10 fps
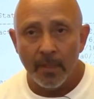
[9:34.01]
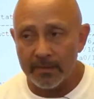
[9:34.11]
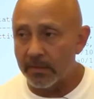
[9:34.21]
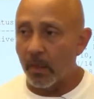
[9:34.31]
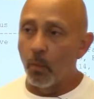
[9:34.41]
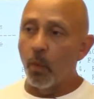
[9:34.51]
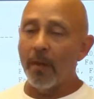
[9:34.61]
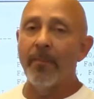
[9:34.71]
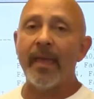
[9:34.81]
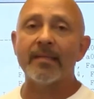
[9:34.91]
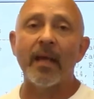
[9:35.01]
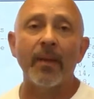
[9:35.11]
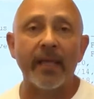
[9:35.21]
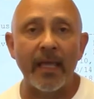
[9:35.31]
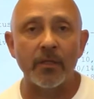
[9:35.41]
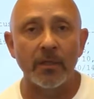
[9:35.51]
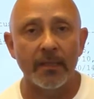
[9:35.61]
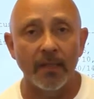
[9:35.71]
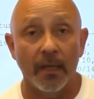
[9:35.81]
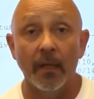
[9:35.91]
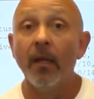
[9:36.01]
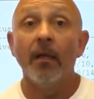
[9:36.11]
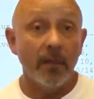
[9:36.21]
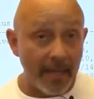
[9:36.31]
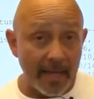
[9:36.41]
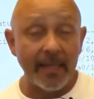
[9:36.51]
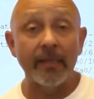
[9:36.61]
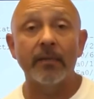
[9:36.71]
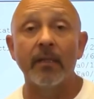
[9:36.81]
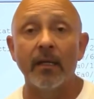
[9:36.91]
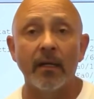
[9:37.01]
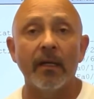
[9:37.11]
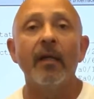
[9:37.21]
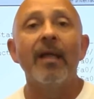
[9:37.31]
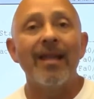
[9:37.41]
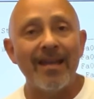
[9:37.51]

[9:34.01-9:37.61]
So some web-based application, let's say, you got to get to the internet.